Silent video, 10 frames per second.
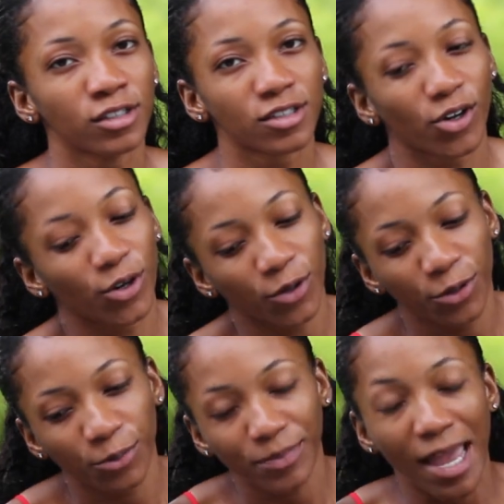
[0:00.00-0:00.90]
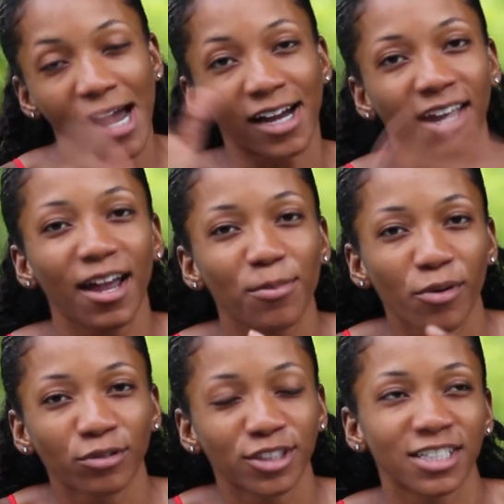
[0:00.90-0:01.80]
So a guy
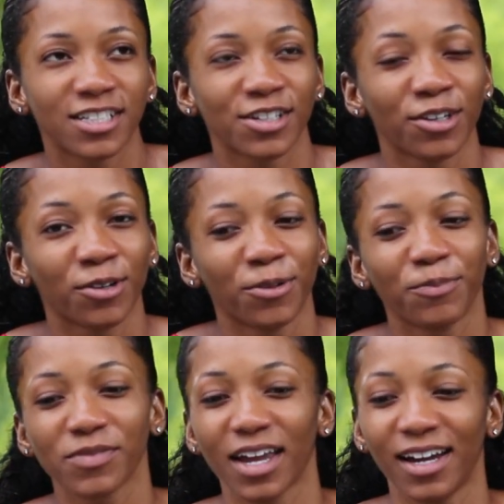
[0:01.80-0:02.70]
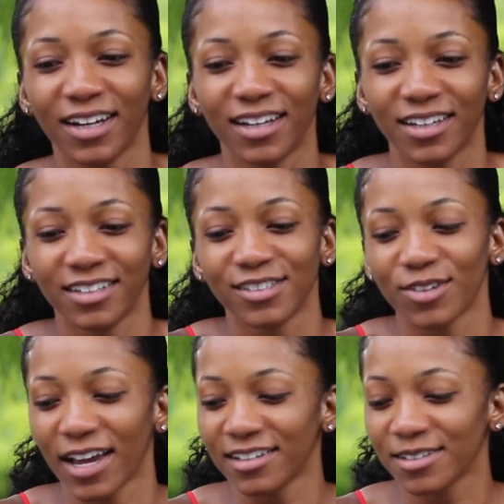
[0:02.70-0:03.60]
approaches you and you
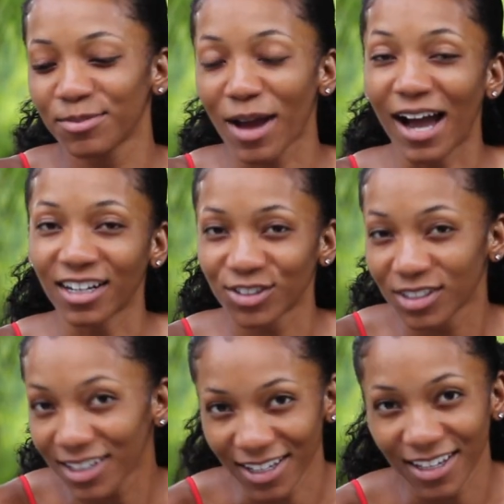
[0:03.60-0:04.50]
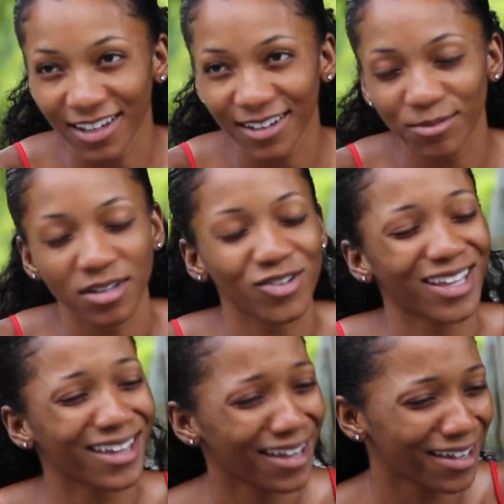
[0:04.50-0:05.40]
end up actually liking him and you're
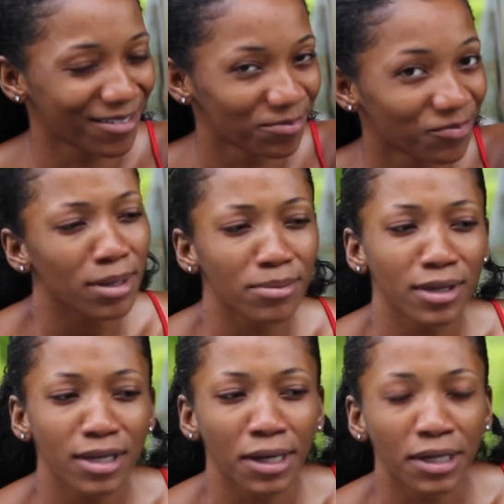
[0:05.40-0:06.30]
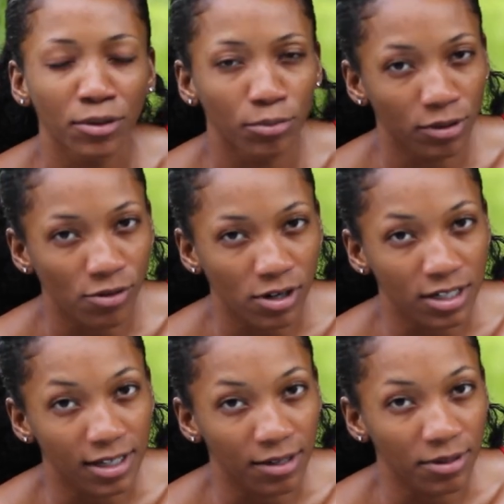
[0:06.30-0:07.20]
like, hey, maybe I would go on a
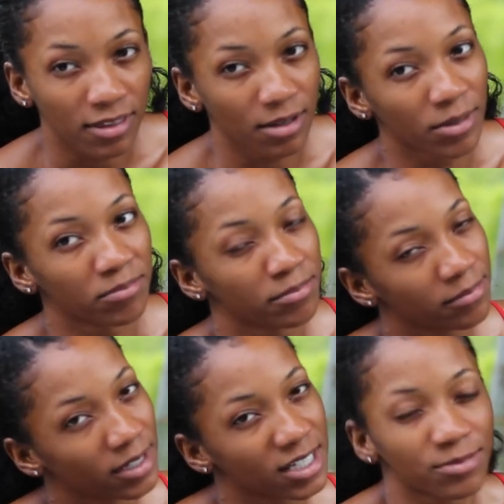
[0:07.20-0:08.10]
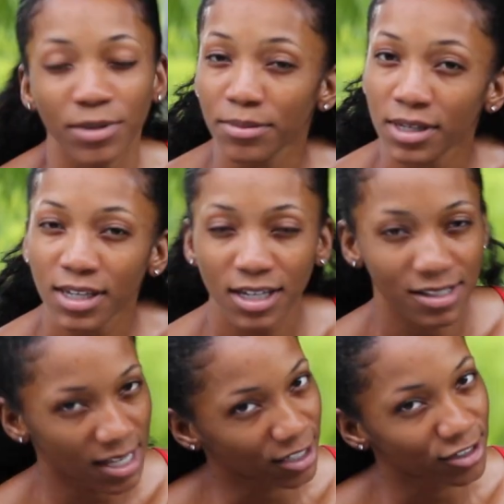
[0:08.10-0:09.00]
date with him and because maybe he
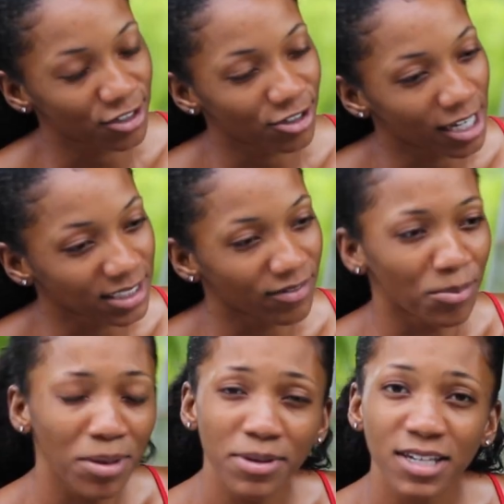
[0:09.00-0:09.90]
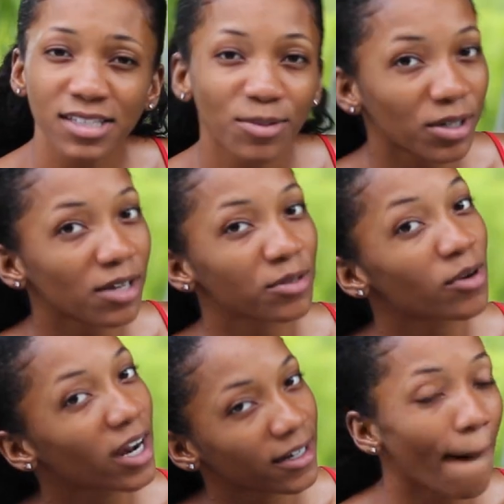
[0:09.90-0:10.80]
is actually attractive or maybe he's someone
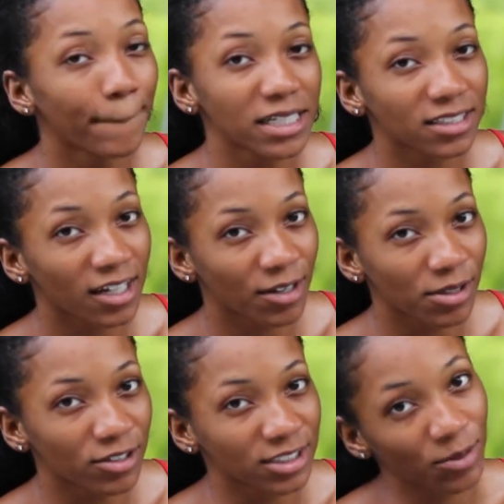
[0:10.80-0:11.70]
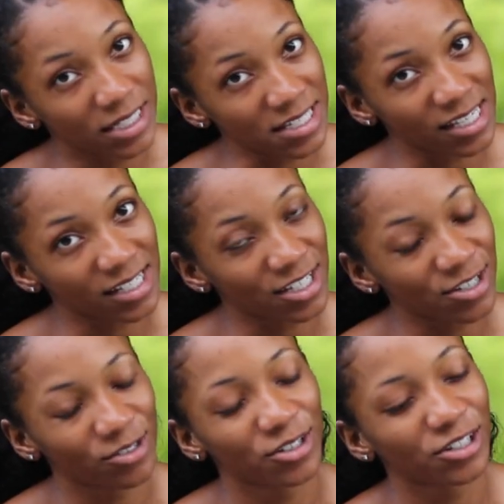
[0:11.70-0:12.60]
I want. Based on how he looks and what he said to
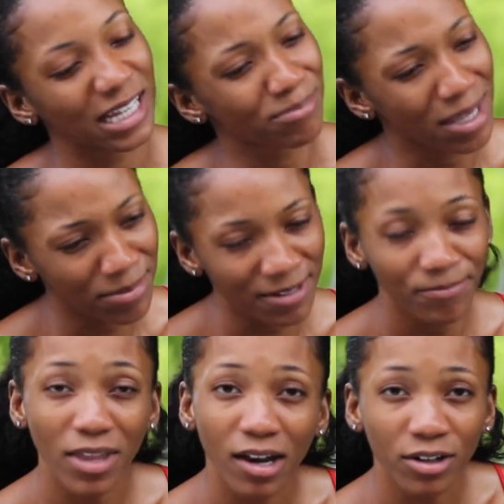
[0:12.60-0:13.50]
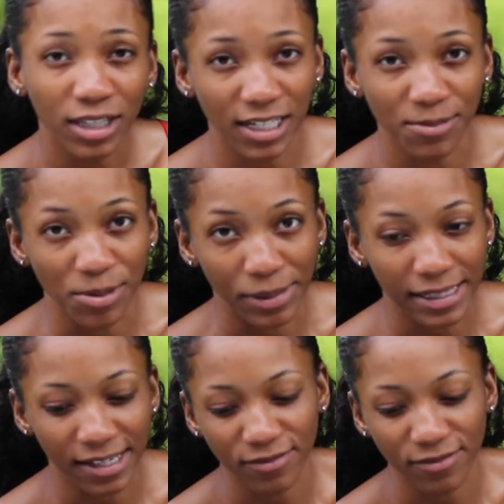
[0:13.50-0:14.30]
you, you're like, maybe I would like him in my life.